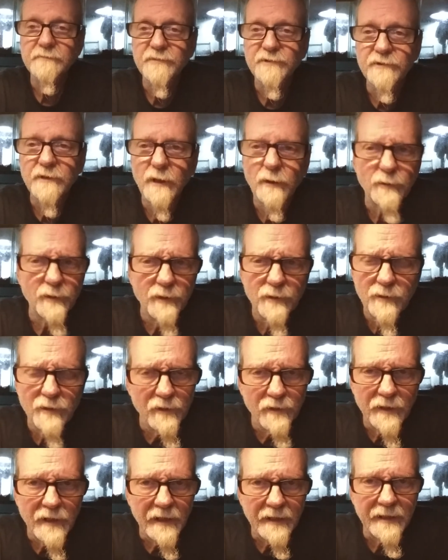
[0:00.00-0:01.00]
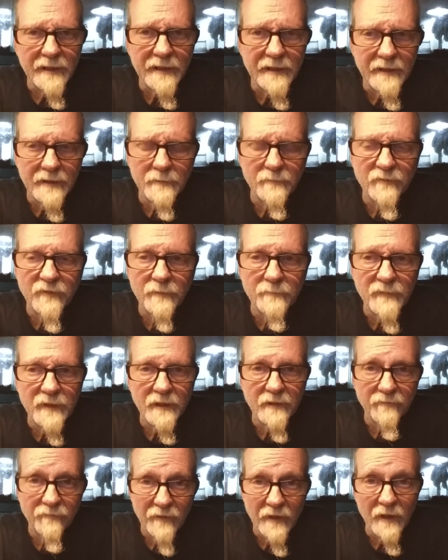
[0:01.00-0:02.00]
so you're not getting them from
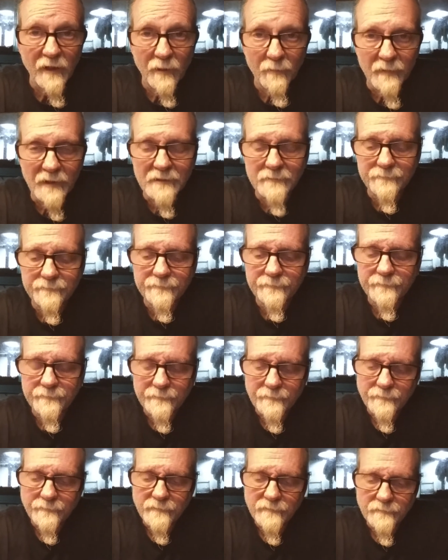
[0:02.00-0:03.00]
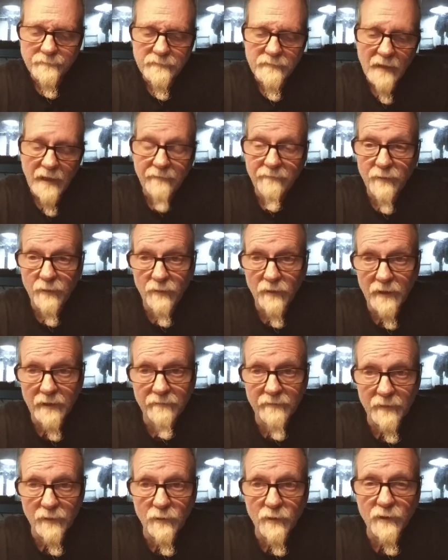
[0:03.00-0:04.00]
the environment if you
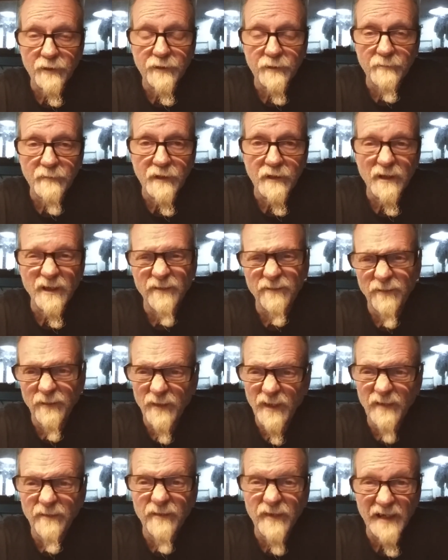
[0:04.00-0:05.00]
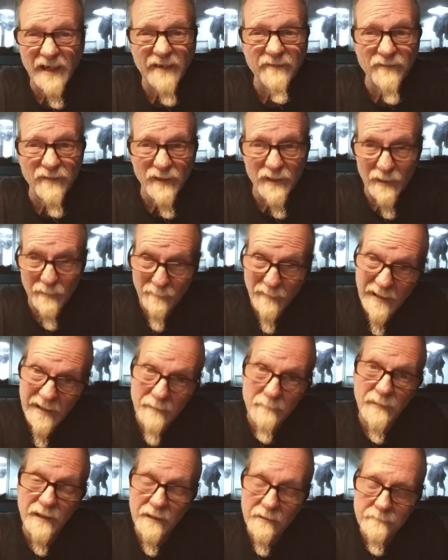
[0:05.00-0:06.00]
live in North America. If you live in Africa,
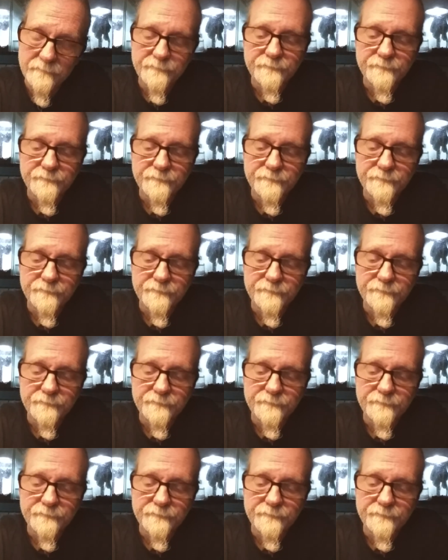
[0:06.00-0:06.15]
maybe.